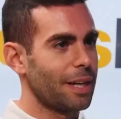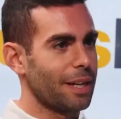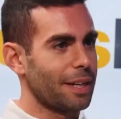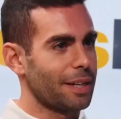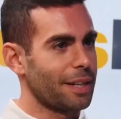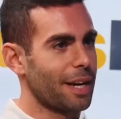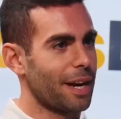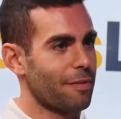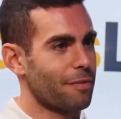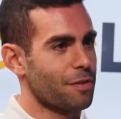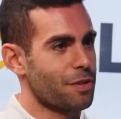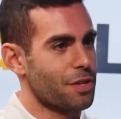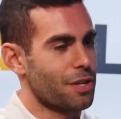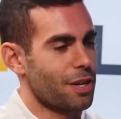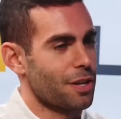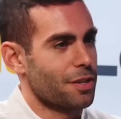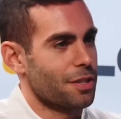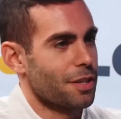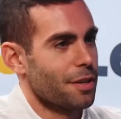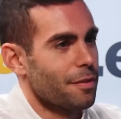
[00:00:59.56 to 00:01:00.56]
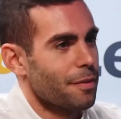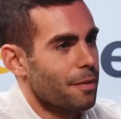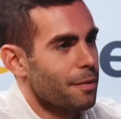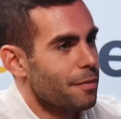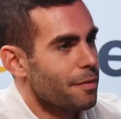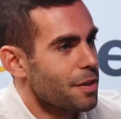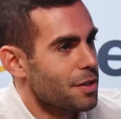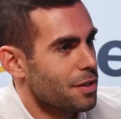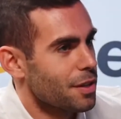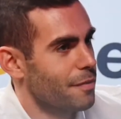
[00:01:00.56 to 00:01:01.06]
Yeah, for sure. So
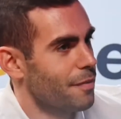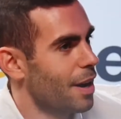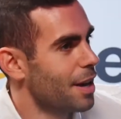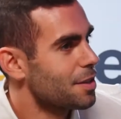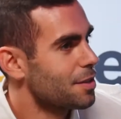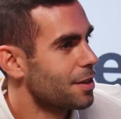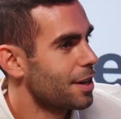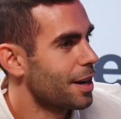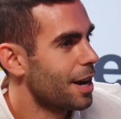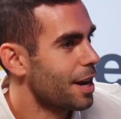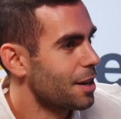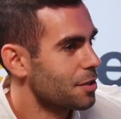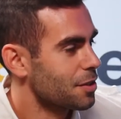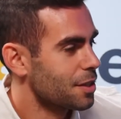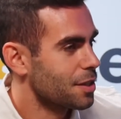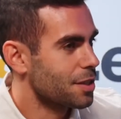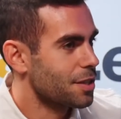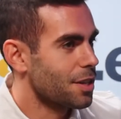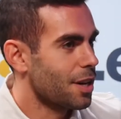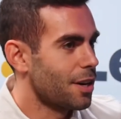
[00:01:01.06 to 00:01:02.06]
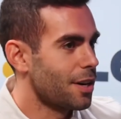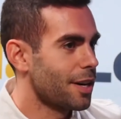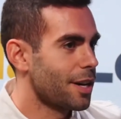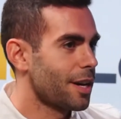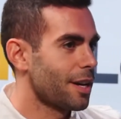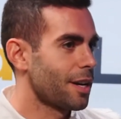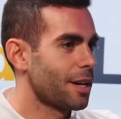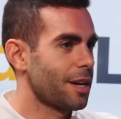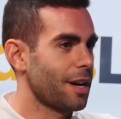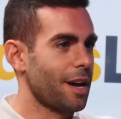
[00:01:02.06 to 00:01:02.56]
Vision Advisory actually
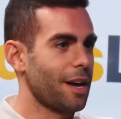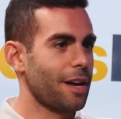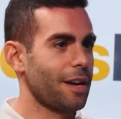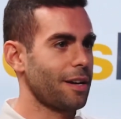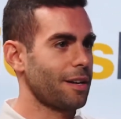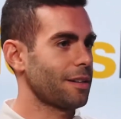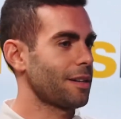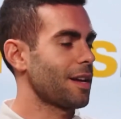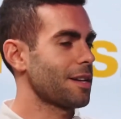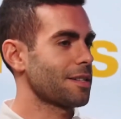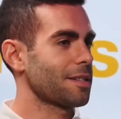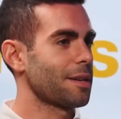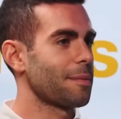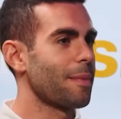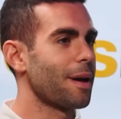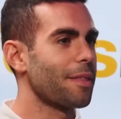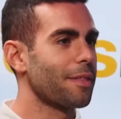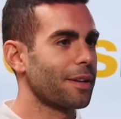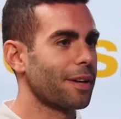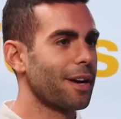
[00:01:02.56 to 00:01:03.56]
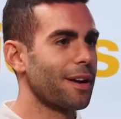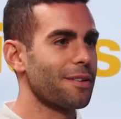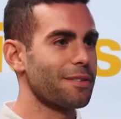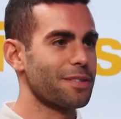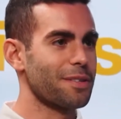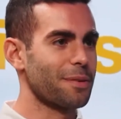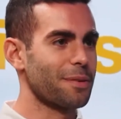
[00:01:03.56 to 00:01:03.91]
started less than a month ago, so